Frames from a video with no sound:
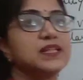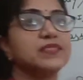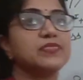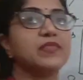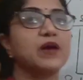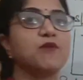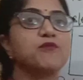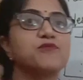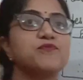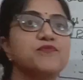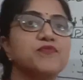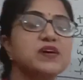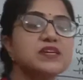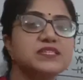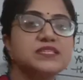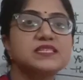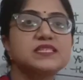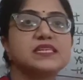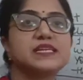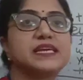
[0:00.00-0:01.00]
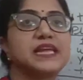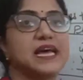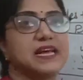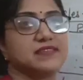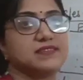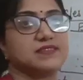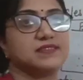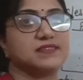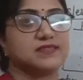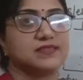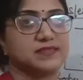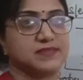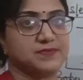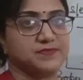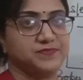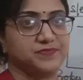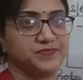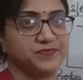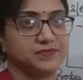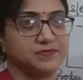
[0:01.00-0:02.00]
the first tense,
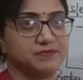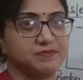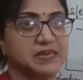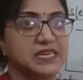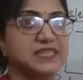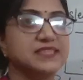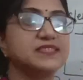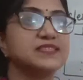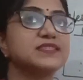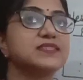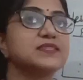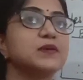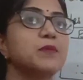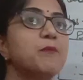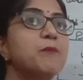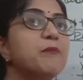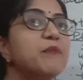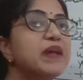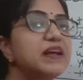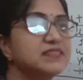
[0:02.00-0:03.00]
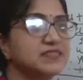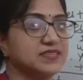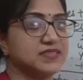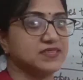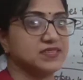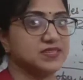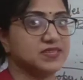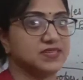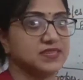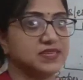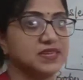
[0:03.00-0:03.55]
means present.